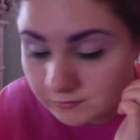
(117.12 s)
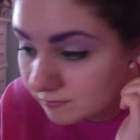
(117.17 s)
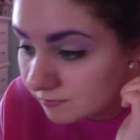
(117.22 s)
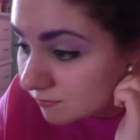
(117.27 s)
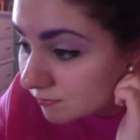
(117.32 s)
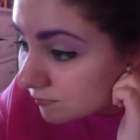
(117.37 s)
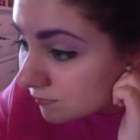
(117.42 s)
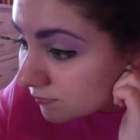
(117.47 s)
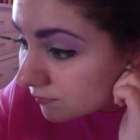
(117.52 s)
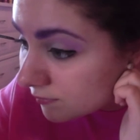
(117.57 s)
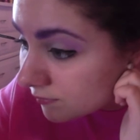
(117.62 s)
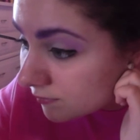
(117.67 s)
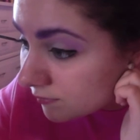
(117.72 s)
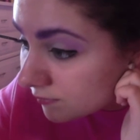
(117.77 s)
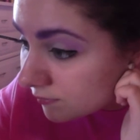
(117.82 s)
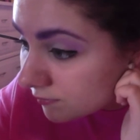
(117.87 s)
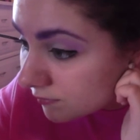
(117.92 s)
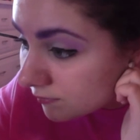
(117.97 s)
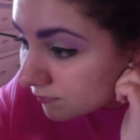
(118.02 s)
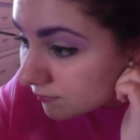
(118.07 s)

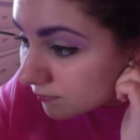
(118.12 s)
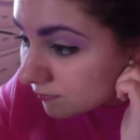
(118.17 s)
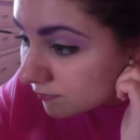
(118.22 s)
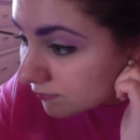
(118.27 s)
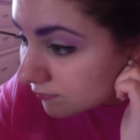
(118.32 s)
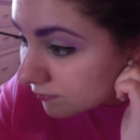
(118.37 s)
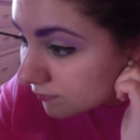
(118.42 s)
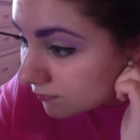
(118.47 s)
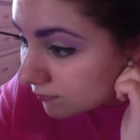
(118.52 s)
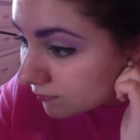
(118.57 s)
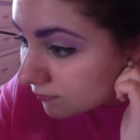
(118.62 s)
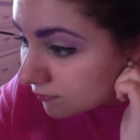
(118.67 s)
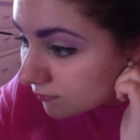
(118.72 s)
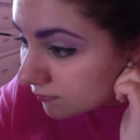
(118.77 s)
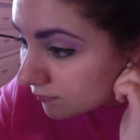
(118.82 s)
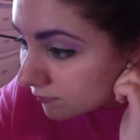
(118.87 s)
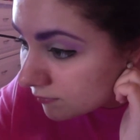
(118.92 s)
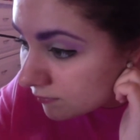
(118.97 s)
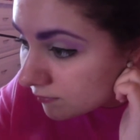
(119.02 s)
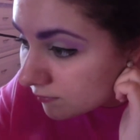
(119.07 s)

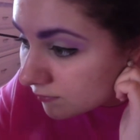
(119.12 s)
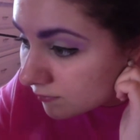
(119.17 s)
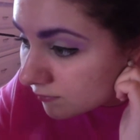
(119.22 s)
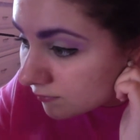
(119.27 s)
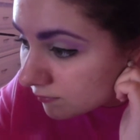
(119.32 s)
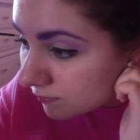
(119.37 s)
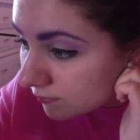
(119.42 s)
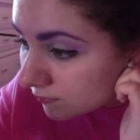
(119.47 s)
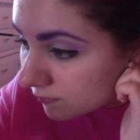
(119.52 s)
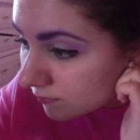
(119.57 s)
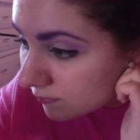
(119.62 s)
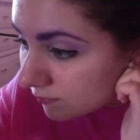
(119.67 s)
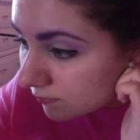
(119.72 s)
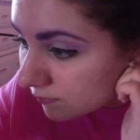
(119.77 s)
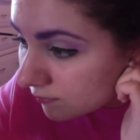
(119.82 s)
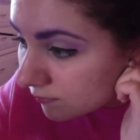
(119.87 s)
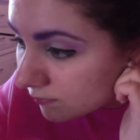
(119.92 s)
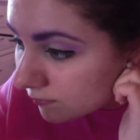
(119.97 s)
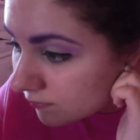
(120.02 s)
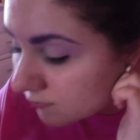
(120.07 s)

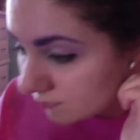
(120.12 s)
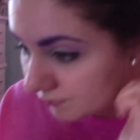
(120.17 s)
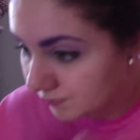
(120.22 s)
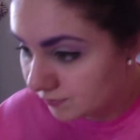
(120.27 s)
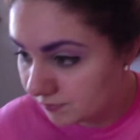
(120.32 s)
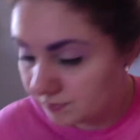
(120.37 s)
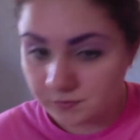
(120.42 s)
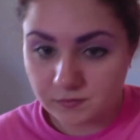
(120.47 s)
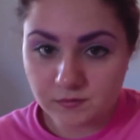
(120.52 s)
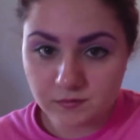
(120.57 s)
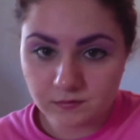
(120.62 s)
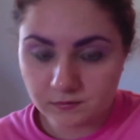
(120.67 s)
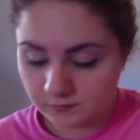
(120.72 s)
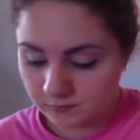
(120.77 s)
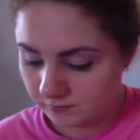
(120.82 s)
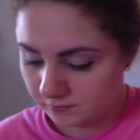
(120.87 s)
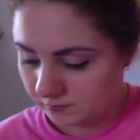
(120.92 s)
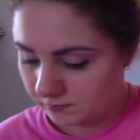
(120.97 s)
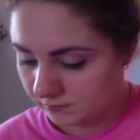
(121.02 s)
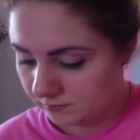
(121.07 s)

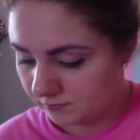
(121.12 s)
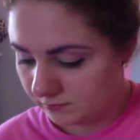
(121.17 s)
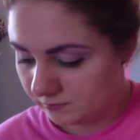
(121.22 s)
Nobody speaks.